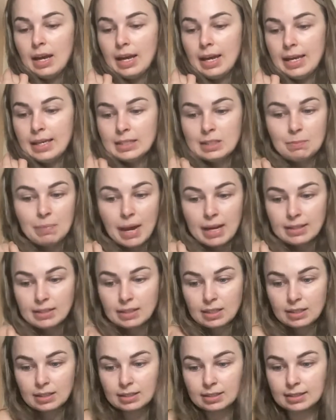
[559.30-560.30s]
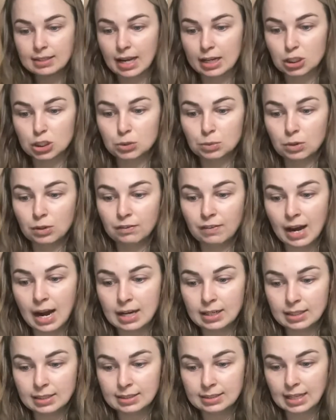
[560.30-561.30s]
independent sexual
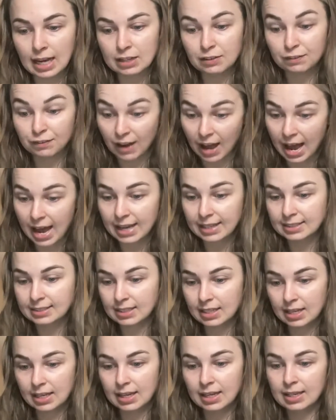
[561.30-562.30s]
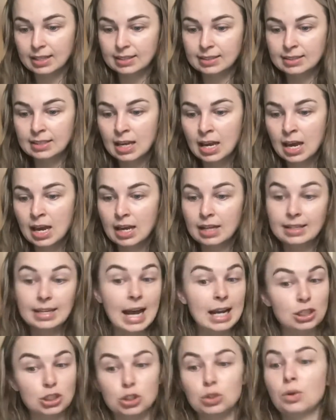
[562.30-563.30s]
violence advisors,
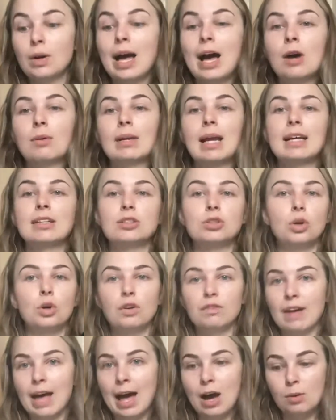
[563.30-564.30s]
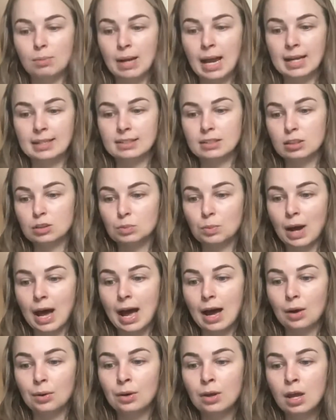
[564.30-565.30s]
national helplines, so other helplines as
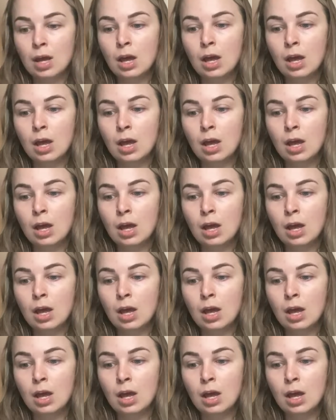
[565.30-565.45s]
well.